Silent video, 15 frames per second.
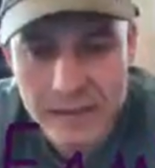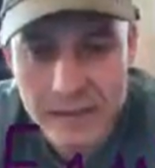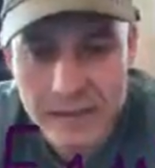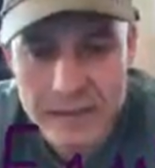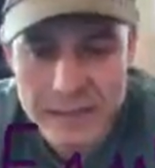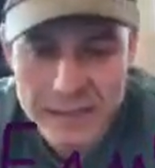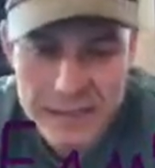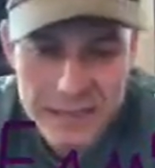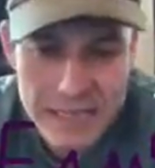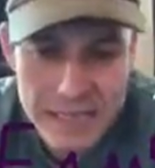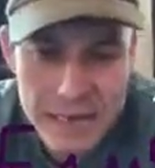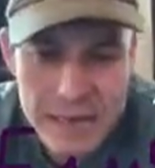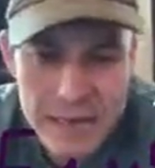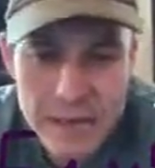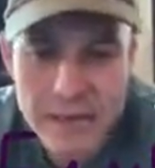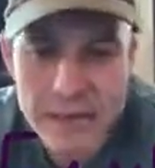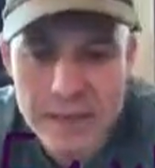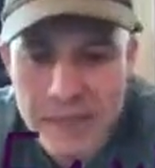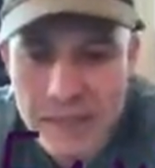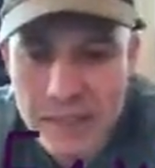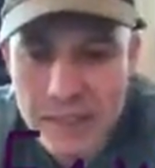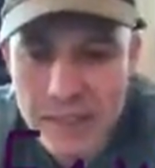Nickname the
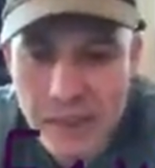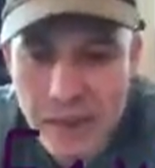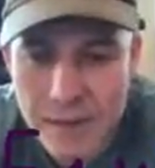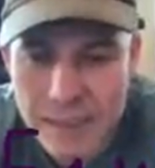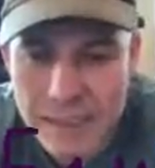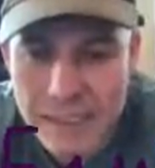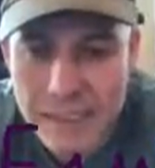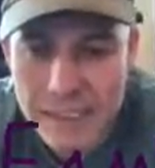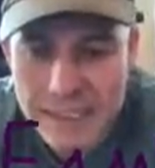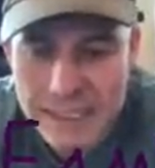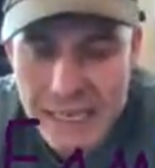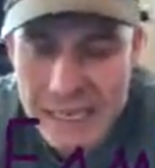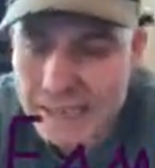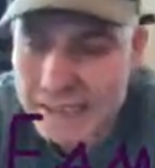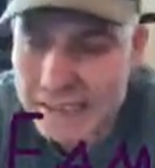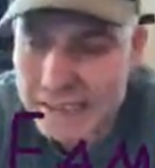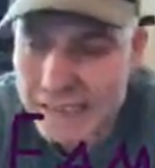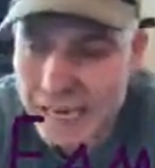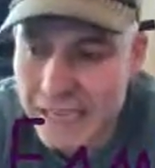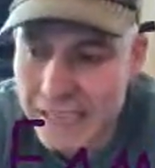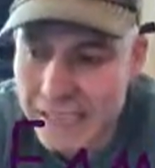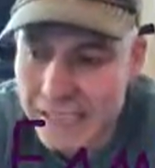Nash, I mean the Tennessee
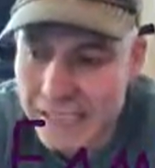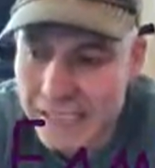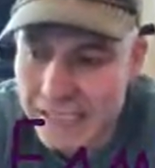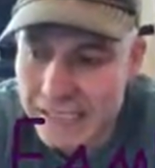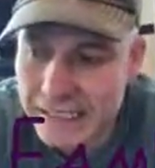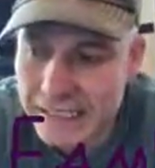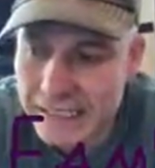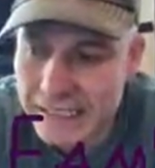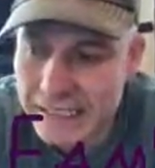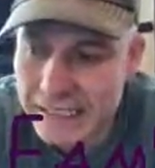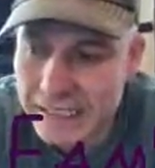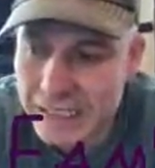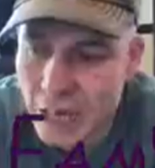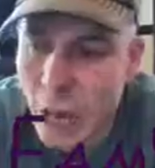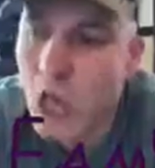Titans.